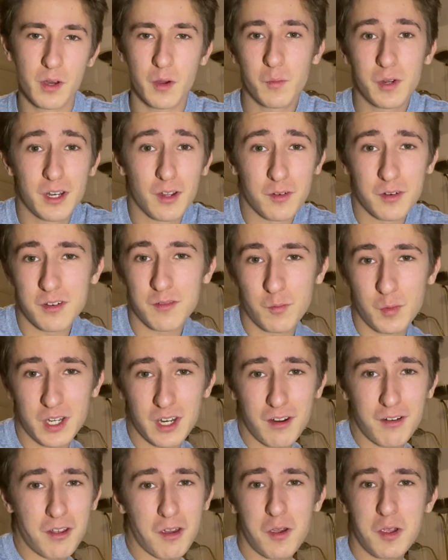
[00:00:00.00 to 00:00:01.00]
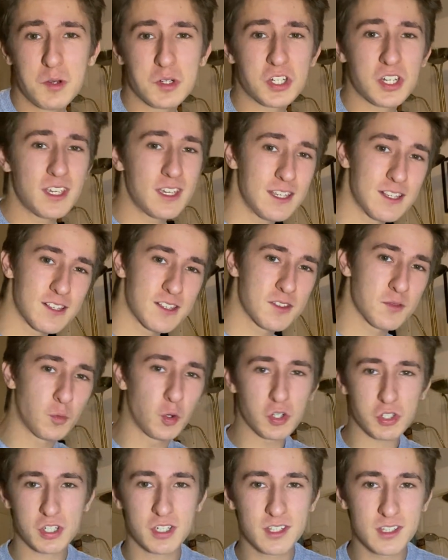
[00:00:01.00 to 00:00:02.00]
And we don't know who she is,
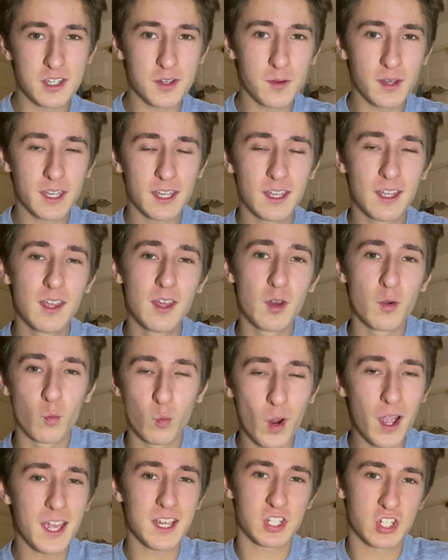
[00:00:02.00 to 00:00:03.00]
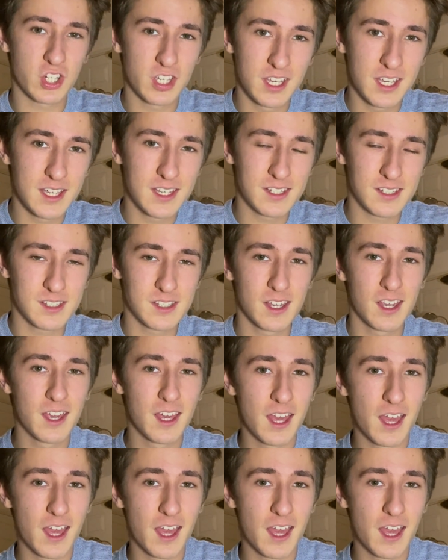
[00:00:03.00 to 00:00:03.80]
what she's doing, where she is.